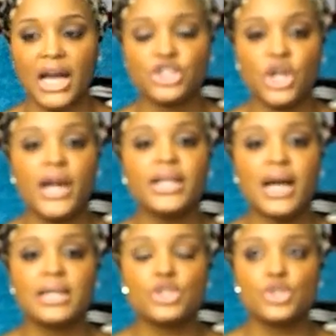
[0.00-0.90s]
I try
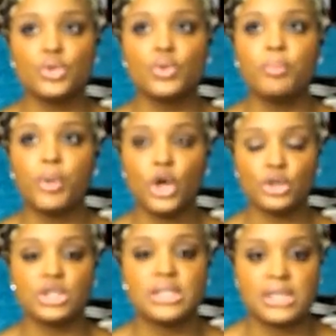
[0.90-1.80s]
not to
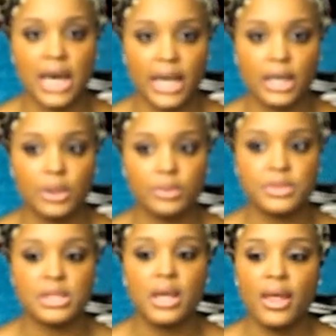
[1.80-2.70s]
purchase
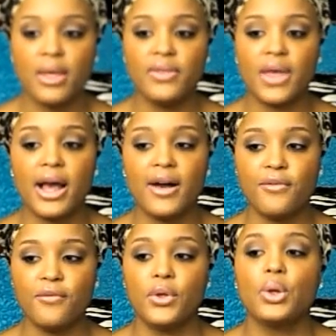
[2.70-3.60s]
items that I
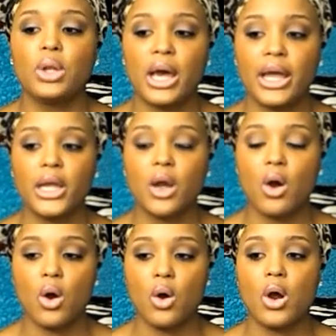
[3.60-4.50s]
feel like
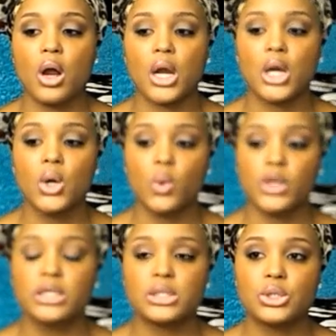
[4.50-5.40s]
are
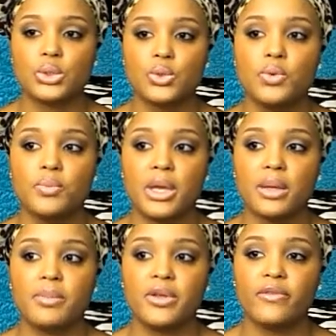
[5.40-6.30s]
going to
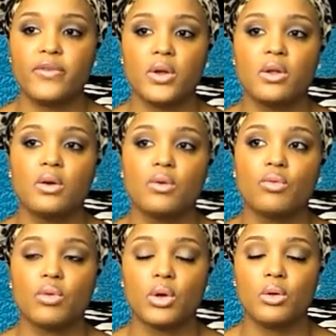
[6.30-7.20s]
make me feel
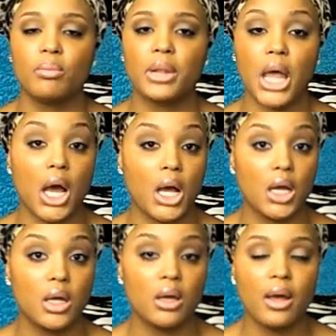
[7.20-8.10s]
real blah.
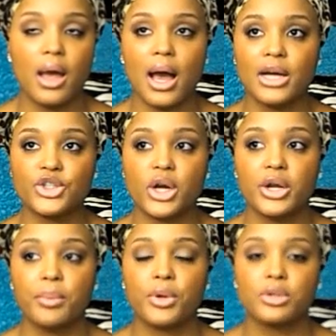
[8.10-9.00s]
I
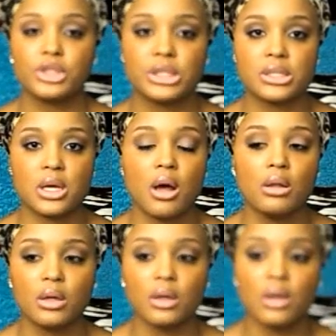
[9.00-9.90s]
try to purchase
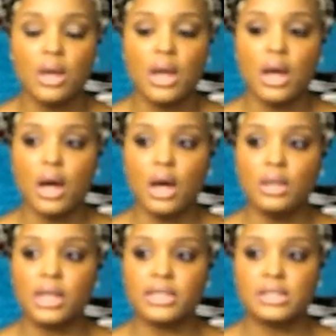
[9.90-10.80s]
color
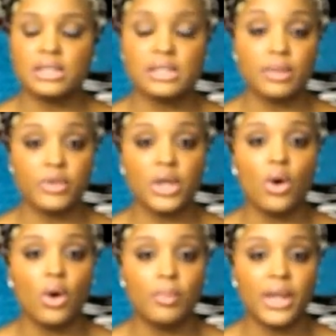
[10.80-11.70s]
unless it's something
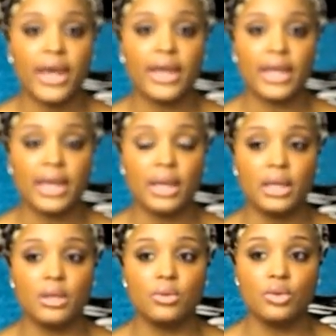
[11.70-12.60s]
all black
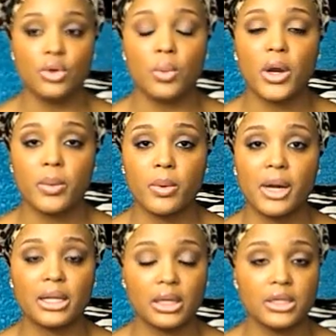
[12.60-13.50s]
and you know working with
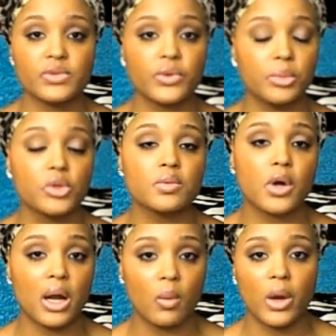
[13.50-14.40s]
my clients for the most
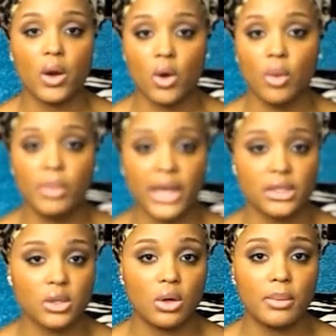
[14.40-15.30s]
part I wear all
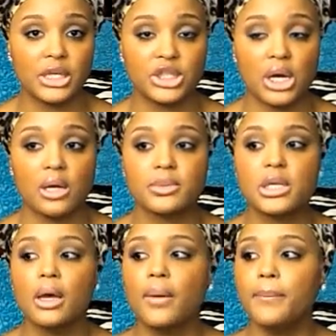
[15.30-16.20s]
black to all my
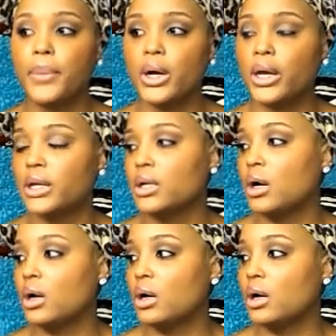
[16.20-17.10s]
jobs but
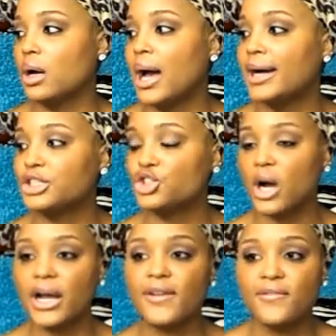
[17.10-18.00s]
uh, I
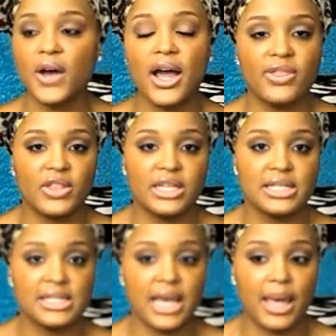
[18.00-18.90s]
try to find
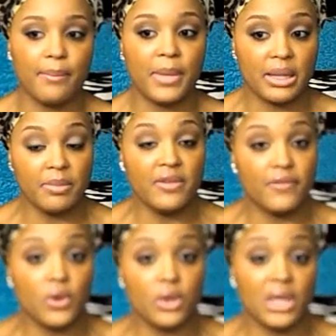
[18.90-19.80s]
things that make me
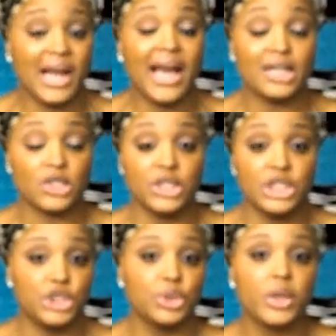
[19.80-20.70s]
feel good. I
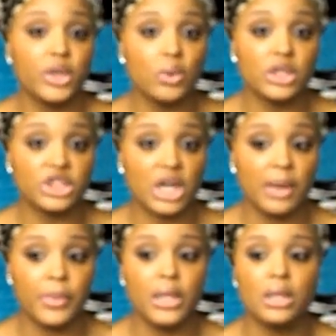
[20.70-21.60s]
actually enjoy going
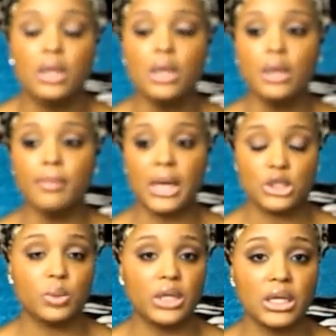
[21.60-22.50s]
shopping.
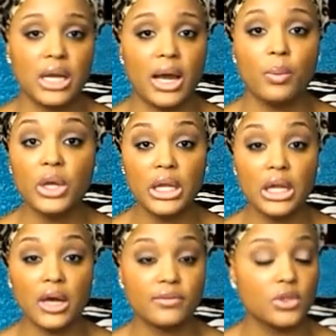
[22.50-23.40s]
My twin and I, we
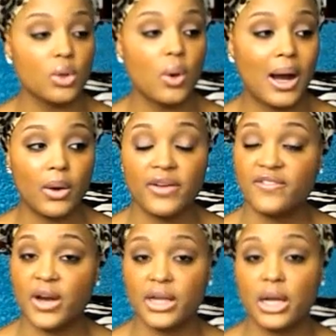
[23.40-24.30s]
love to go out and
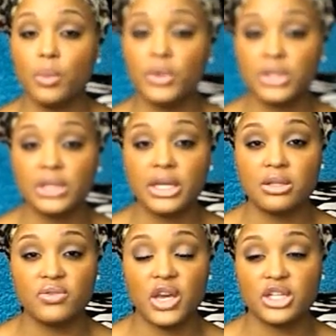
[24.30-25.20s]
find out what the
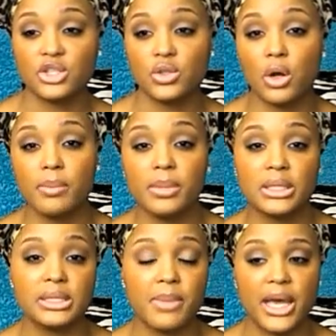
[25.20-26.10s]
latest fashions are,
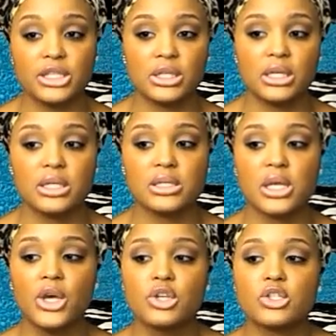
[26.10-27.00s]
mix and match
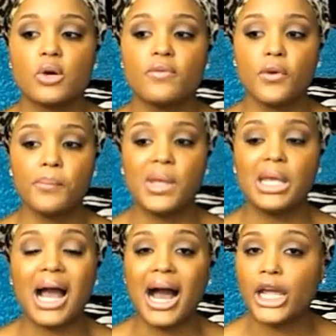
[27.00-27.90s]
things. So for
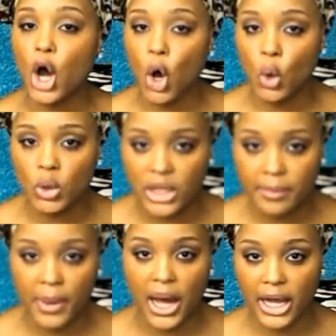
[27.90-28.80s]
me, I
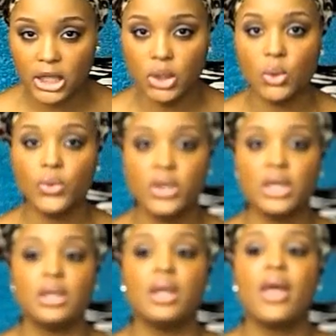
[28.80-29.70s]
only buy
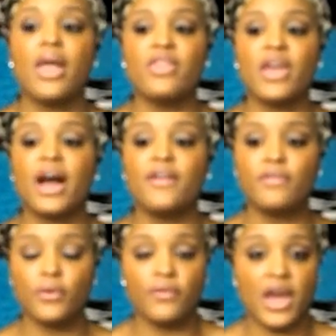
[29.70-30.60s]
clothing that I
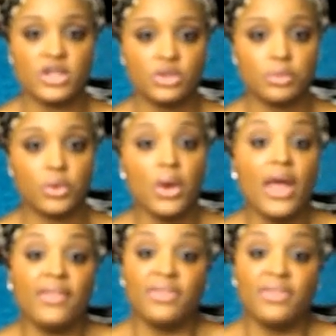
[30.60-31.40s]
feel fashionable.